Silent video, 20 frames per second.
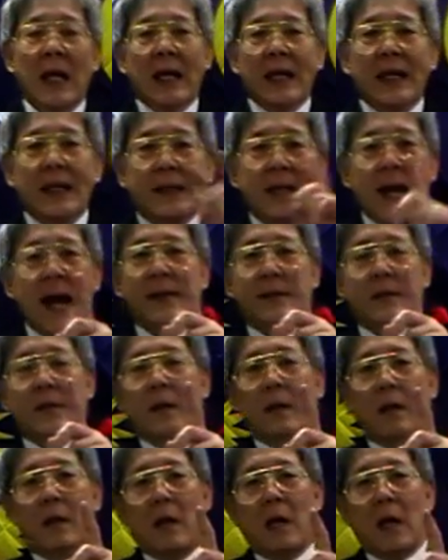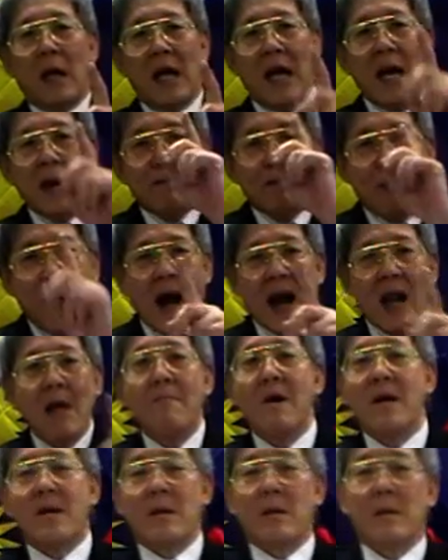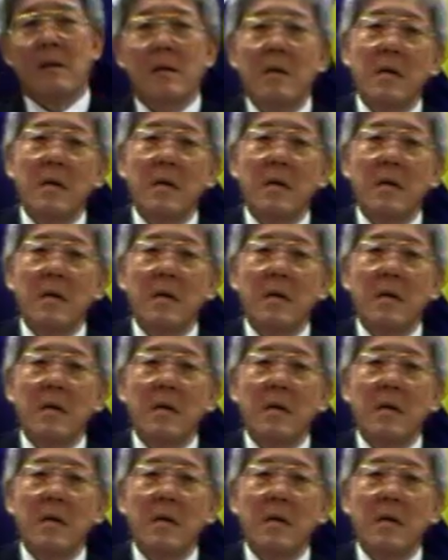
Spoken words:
yet in Parliament,